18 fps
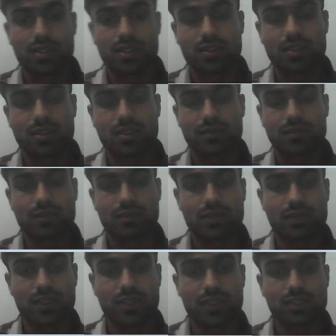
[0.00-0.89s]
The
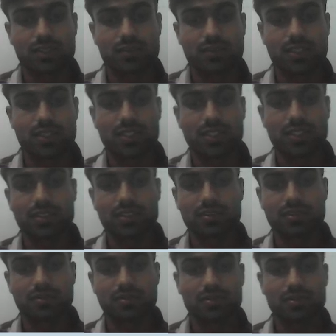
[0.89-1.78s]
first one
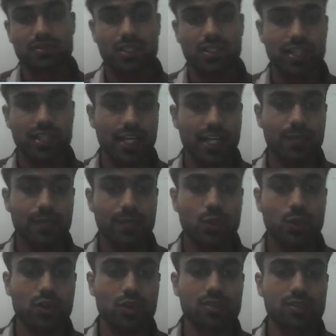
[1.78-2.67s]
is get
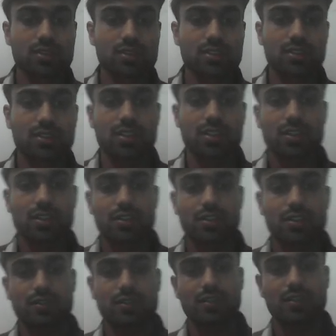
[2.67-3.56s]
pods.
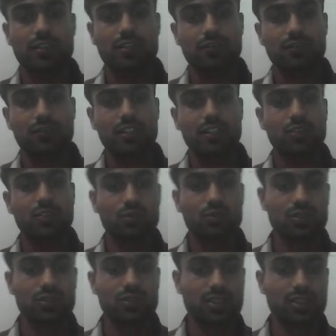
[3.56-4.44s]
If we
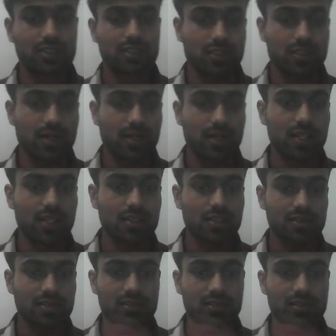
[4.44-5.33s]
use this command,
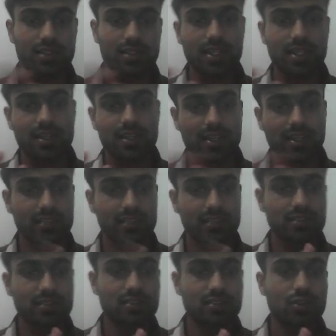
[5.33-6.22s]
it
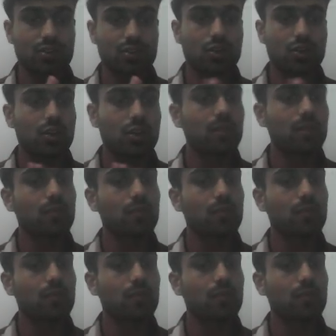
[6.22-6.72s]
lists all